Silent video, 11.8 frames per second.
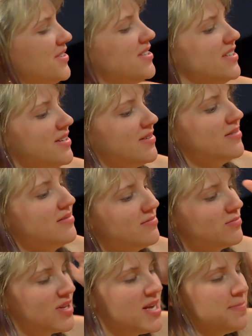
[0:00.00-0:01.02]
to
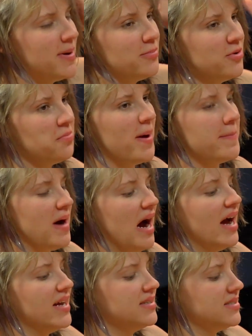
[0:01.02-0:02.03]
keep up with my
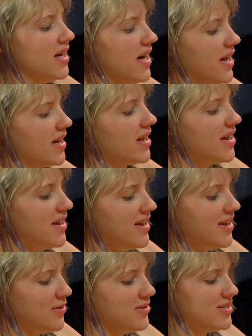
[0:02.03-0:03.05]
mind. I
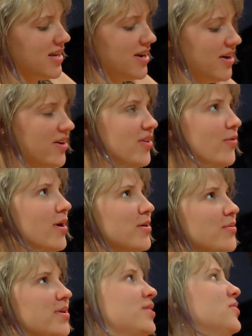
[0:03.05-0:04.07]
would say, oh, I don't
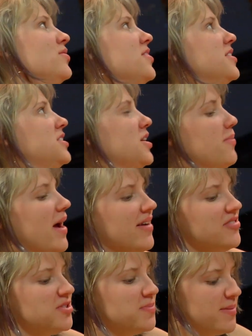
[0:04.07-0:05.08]
want to go to the gym. I have
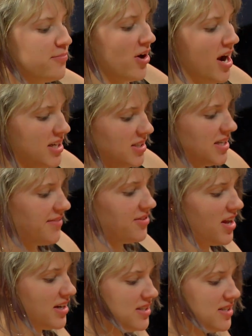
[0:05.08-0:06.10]
this big project. I have a
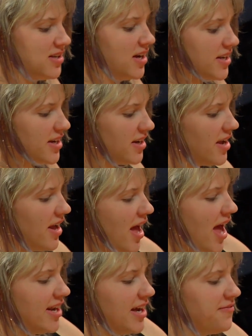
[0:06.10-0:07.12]
lot of studying.
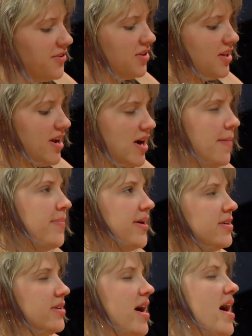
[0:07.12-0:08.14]
And I feel like I'm
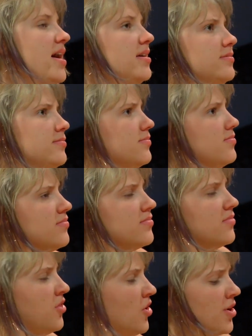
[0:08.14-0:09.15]
better at
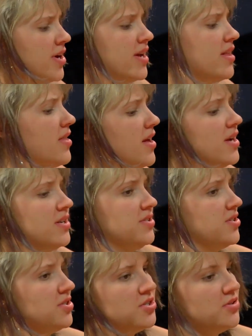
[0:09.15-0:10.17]
learning things
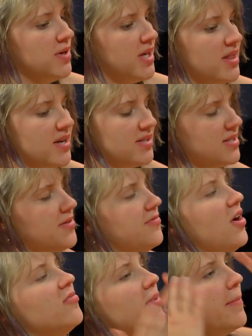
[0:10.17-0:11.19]
or doing things that
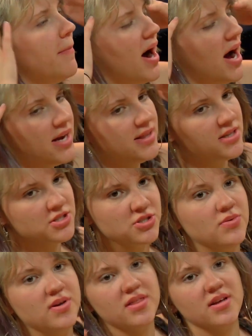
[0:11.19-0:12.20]
involve my mind than
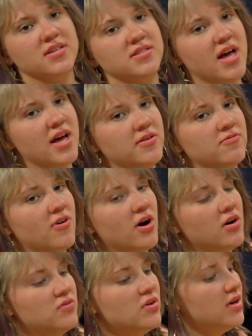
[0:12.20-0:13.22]
doing things that
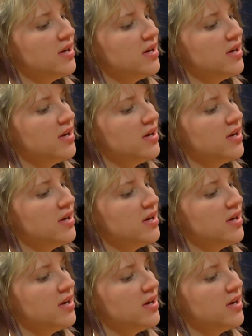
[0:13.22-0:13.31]
involve